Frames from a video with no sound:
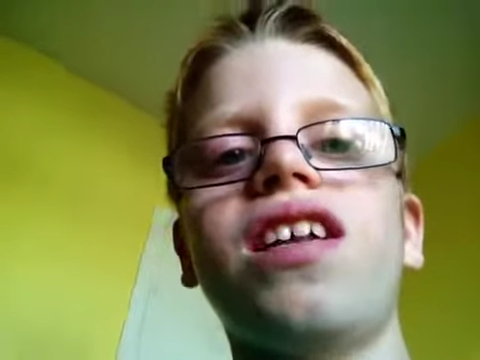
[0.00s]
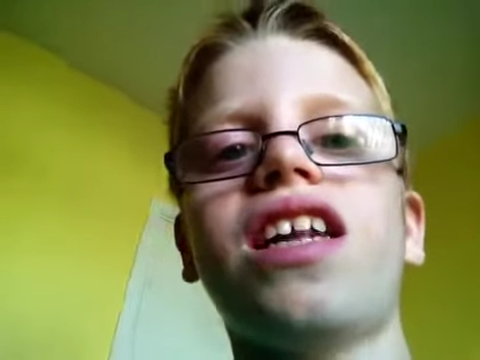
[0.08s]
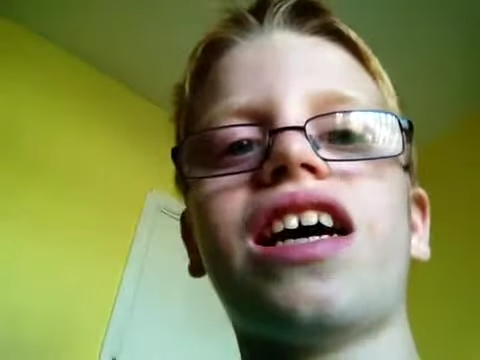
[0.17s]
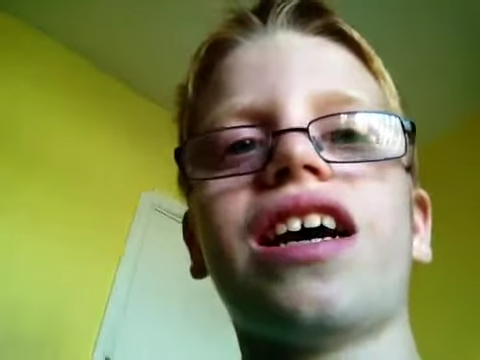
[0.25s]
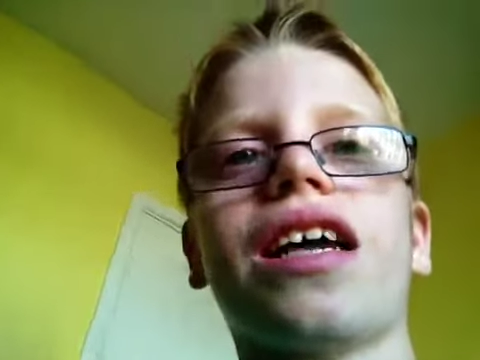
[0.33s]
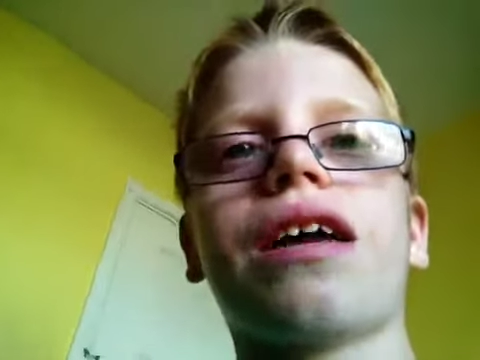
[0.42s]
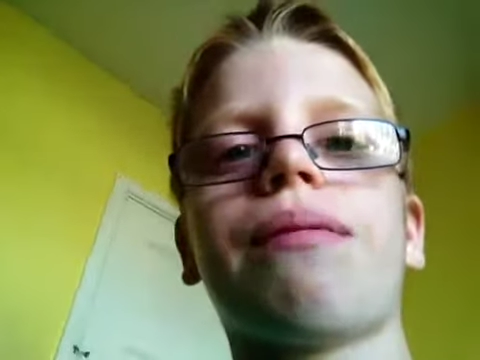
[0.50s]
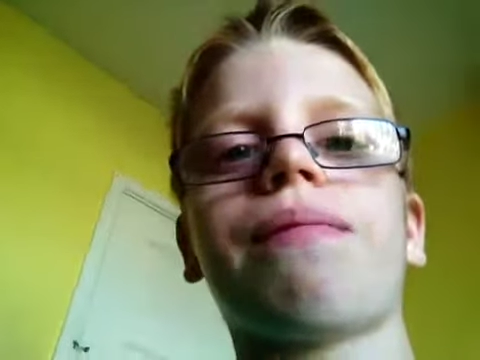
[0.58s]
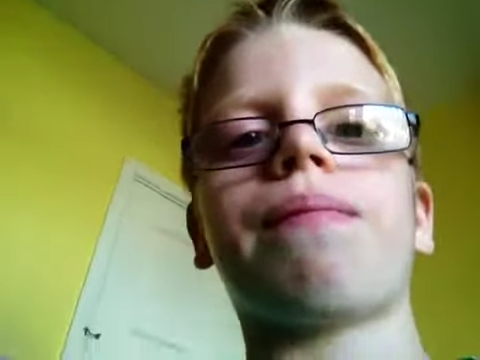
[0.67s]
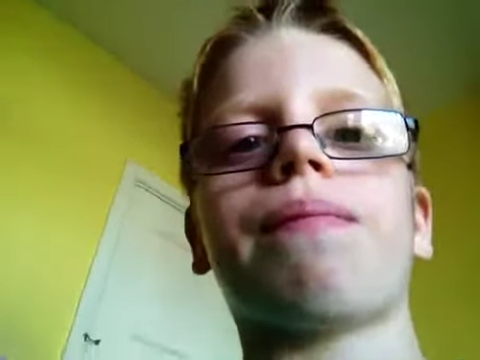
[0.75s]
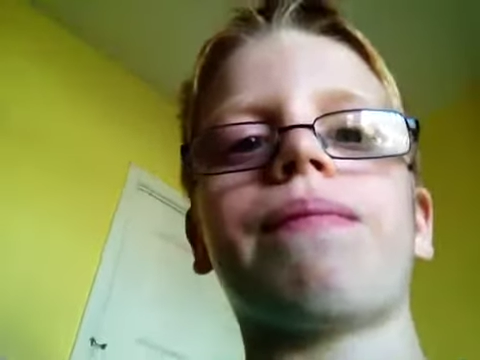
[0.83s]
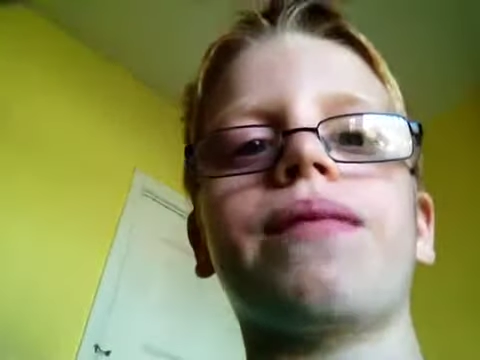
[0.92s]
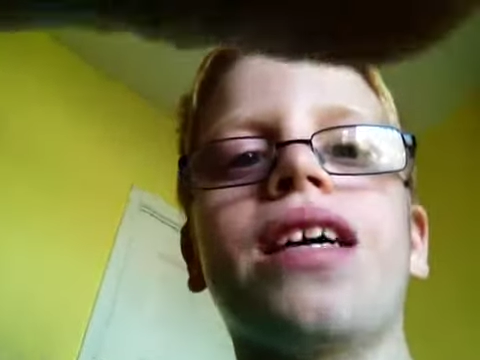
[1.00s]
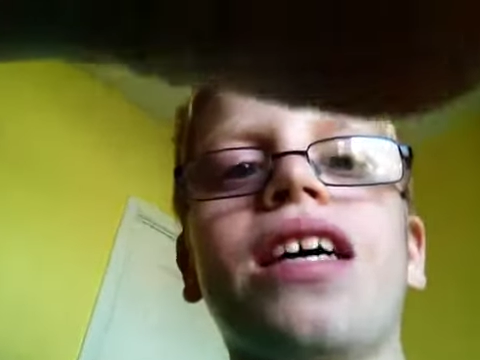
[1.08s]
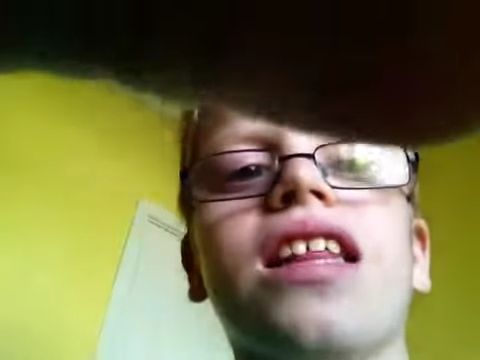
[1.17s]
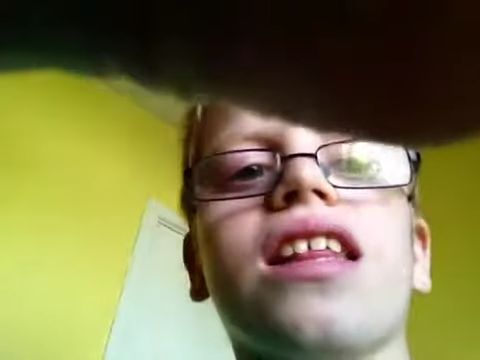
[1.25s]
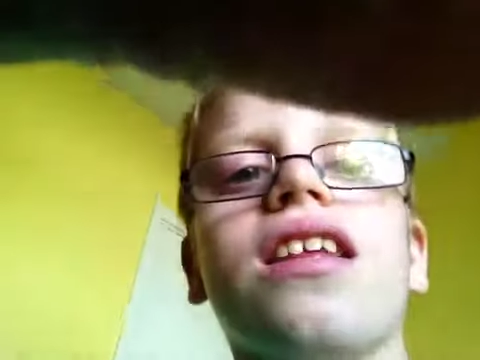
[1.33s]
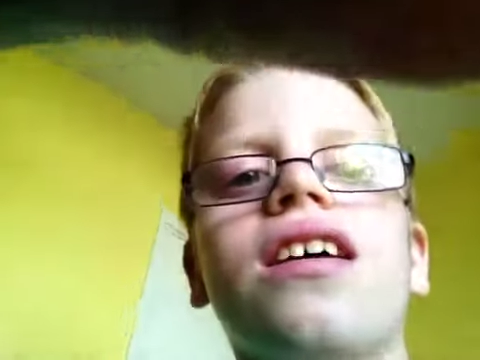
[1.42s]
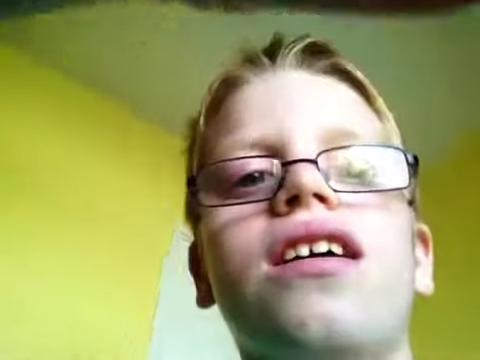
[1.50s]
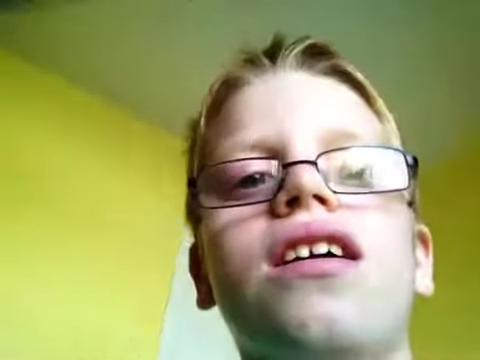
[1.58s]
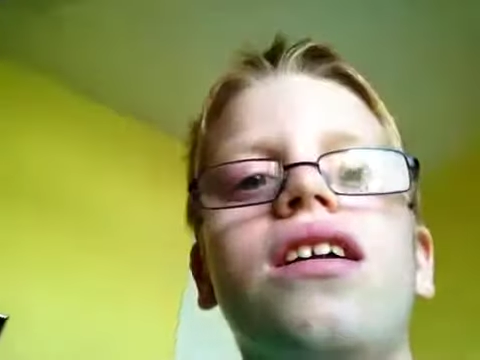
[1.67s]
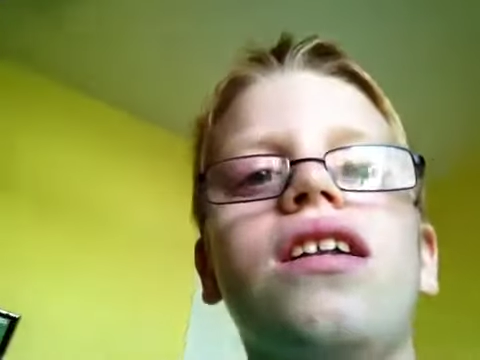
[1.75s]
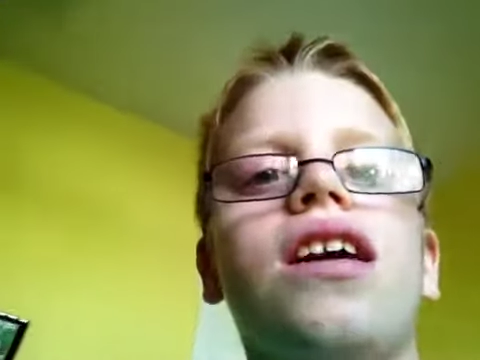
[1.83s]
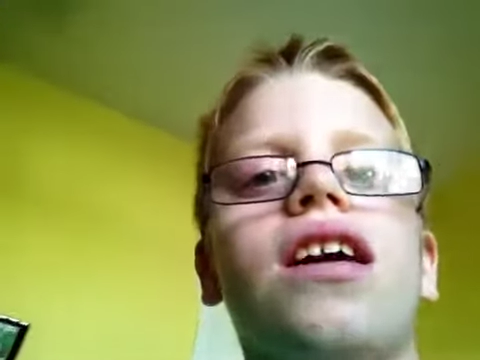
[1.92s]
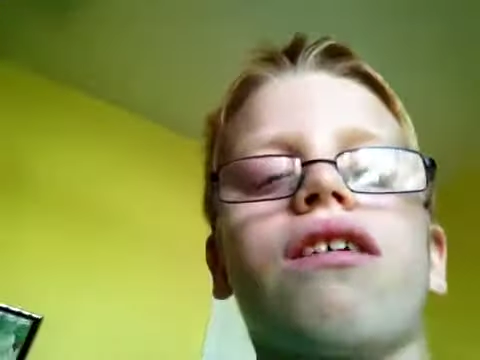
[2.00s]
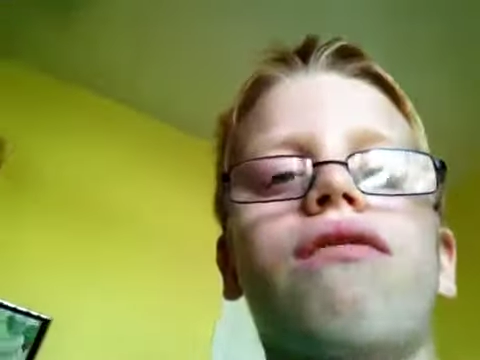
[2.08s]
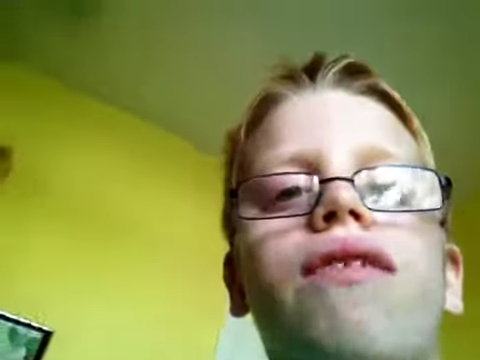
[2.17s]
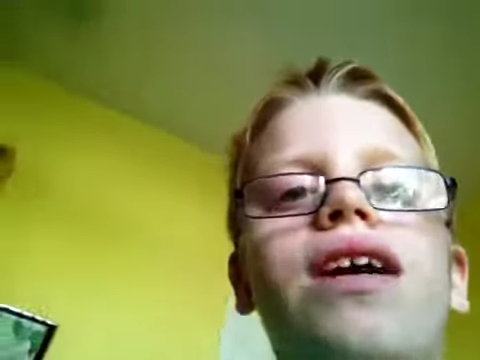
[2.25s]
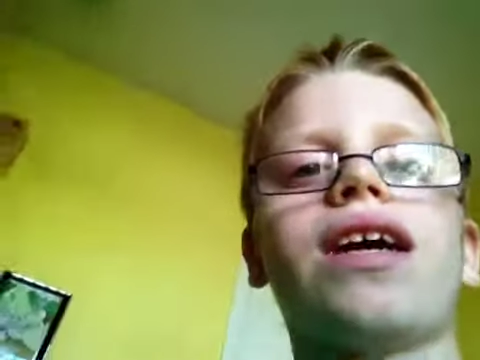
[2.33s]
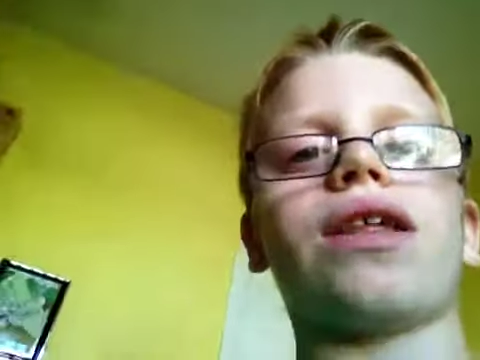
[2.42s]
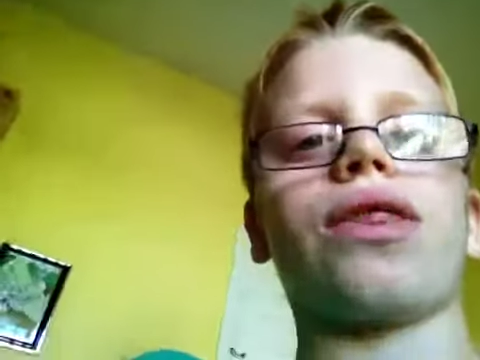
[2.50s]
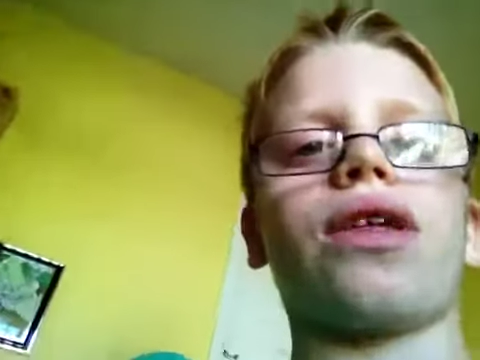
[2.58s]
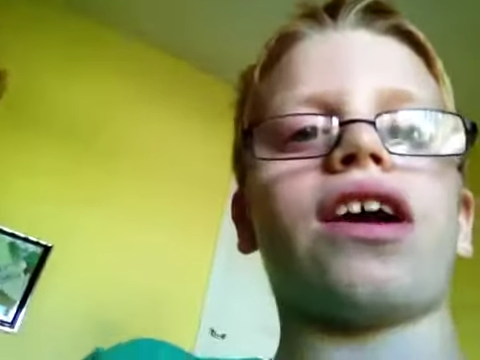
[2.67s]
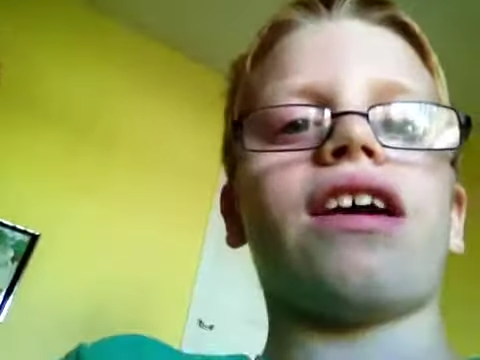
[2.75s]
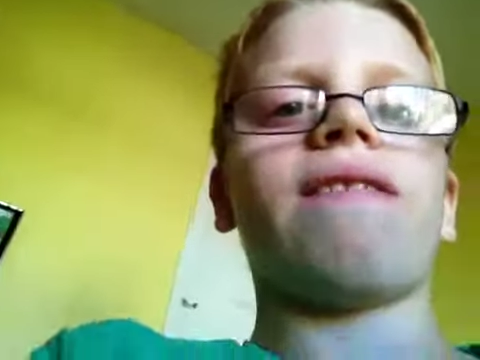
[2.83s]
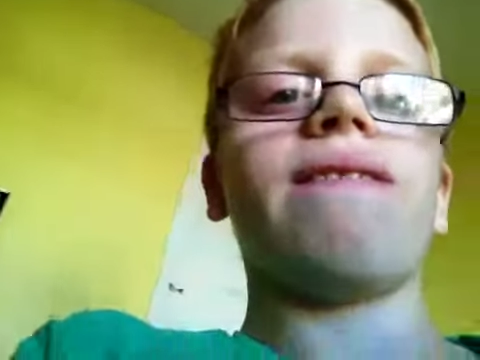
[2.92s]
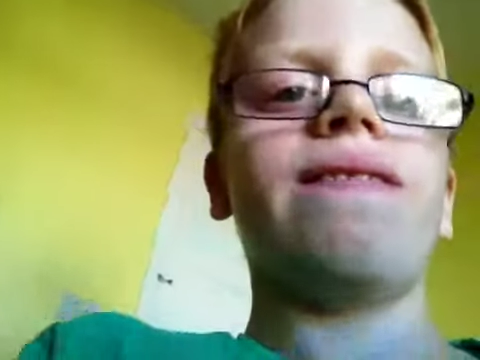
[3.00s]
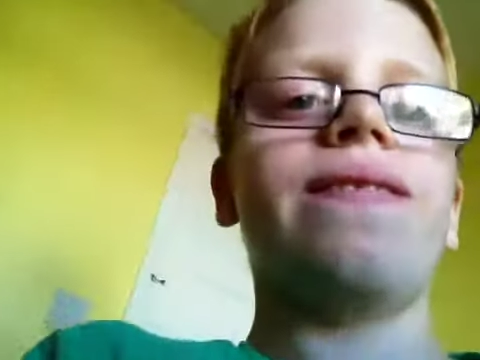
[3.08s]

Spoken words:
Like crazy.